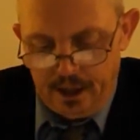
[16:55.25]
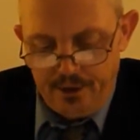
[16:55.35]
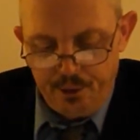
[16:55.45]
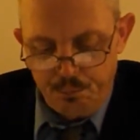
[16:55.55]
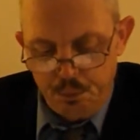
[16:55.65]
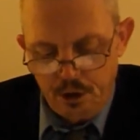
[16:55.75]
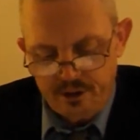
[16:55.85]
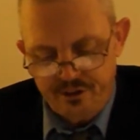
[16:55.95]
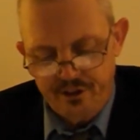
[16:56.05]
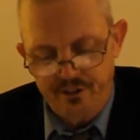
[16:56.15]
The book
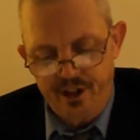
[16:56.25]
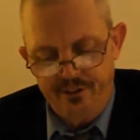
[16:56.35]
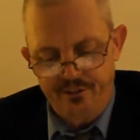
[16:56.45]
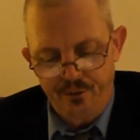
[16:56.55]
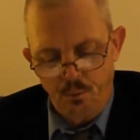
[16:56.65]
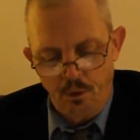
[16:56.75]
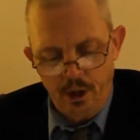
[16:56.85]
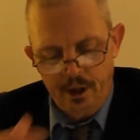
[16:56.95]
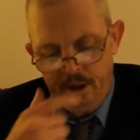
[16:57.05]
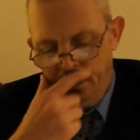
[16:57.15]
suggests that
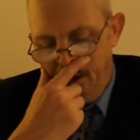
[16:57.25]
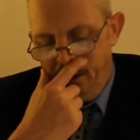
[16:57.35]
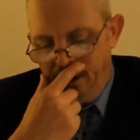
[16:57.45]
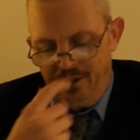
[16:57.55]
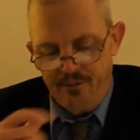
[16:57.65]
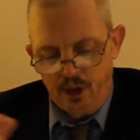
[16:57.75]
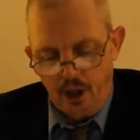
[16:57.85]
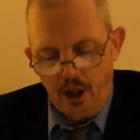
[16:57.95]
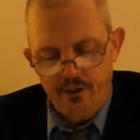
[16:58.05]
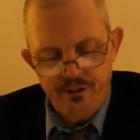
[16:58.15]
one of the
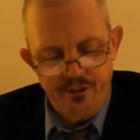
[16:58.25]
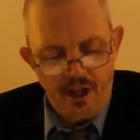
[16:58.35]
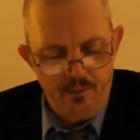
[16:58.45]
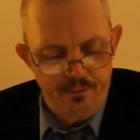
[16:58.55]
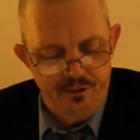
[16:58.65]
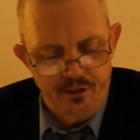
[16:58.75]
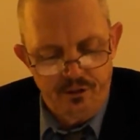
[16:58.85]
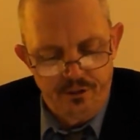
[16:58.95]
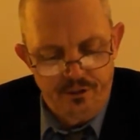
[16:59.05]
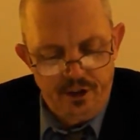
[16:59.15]
largest
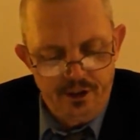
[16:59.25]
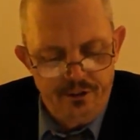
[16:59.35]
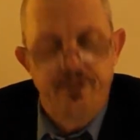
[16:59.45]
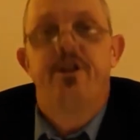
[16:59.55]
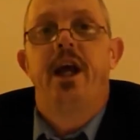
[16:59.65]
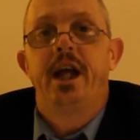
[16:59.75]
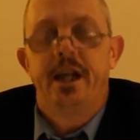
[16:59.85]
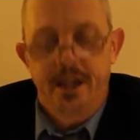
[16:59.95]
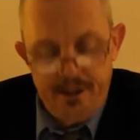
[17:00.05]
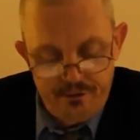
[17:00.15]
obstacles to
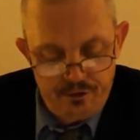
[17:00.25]
understanding